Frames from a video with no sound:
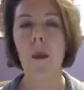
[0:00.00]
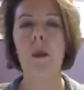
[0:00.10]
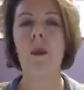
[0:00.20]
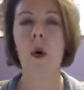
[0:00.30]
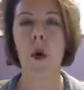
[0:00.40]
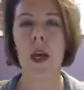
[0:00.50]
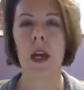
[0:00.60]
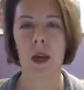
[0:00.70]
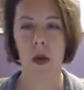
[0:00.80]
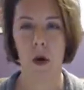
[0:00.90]

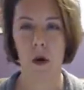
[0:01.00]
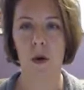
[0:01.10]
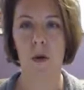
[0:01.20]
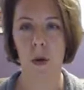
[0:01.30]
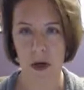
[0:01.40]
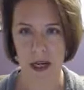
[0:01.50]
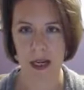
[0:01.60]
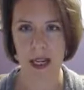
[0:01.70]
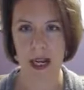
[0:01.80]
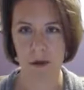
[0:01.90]
Boy, oh boy,
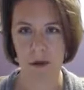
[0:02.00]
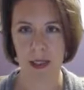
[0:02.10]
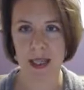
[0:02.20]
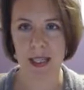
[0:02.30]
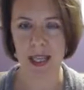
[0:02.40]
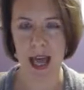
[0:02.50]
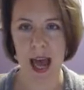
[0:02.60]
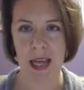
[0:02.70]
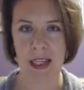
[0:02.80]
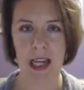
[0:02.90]
can I relate to
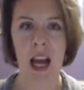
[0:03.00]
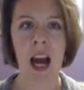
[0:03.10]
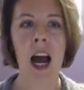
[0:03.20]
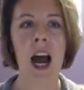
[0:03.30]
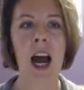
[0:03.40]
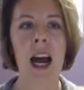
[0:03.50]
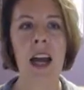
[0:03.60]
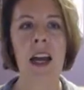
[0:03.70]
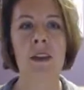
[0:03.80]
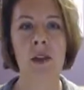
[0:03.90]
that. I
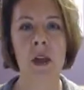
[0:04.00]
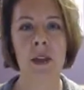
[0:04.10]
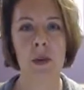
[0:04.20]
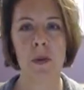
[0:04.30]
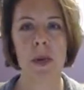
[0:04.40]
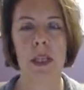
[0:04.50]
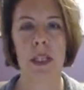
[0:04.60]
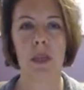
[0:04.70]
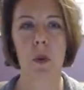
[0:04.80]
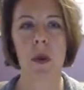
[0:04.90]
have gone through
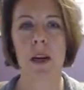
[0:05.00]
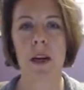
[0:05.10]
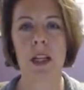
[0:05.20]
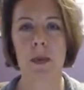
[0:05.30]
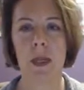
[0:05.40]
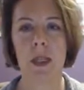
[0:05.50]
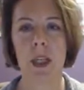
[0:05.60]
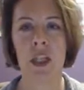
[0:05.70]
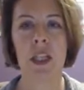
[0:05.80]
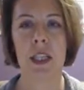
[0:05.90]
periods where there has been
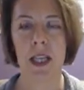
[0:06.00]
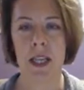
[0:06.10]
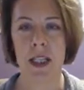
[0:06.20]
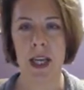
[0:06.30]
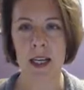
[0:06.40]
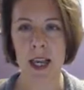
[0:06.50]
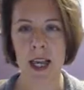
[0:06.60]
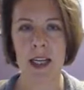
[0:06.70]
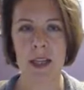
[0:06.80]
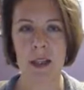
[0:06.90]
such intense
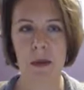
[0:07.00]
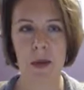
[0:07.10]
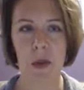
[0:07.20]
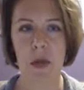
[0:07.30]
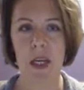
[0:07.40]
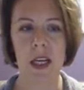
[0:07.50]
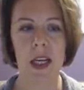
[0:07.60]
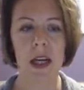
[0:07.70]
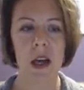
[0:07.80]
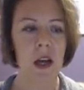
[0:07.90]
antagonism
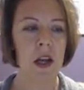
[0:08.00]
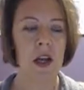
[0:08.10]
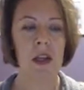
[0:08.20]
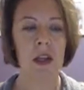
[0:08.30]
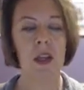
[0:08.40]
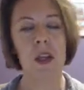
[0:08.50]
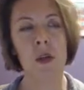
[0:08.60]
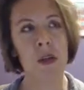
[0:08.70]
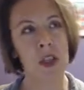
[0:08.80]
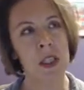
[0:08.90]
between,
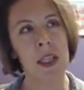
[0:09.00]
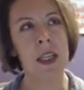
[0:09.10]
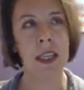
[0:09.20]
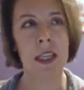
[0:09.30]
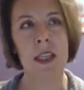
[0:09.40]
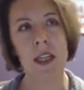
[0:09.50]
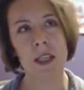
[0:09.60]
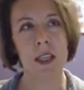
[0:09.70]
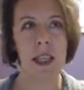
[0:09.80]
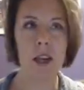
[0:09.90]
usually
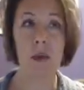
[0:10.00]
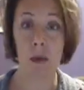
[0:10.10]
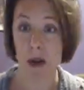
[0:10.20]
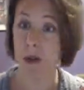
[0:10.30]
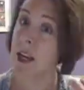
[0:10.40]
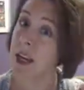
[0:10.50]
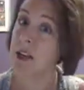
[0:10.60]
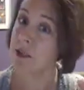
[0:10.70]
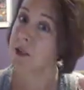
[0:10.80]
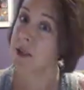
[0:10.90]
it's a kid around the age
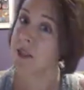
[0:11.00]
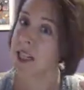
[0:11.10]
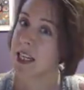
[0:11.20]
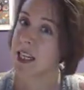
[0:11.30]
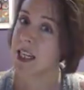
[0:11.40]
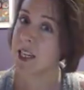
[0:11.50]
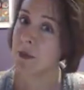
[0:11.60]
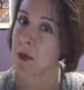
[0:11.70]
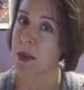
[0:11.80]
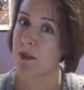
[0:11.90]
of 15,
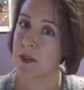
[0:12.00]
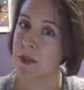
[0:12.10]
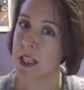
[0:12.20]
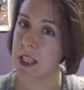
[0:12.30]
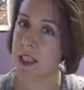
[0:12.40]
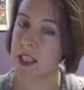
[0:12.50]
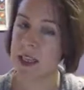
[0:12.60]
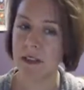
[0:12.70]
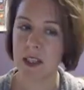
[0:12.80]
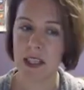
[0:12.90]
between 15 and
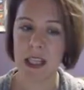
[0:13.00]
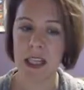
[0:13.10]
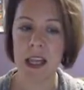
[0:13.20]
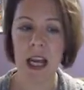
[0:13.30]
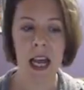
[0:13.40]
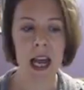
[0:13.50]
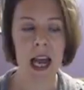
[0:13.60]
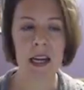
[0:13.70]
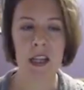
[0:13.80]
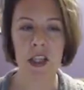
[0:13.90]
17,
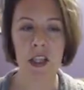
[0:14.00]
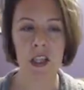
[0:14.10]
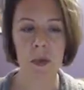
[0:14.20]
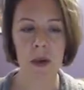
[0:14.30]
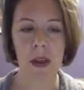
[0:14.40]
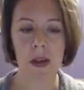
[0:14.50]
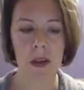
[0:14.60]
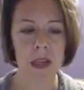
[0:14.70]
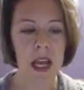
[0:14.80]
and his younger brothers,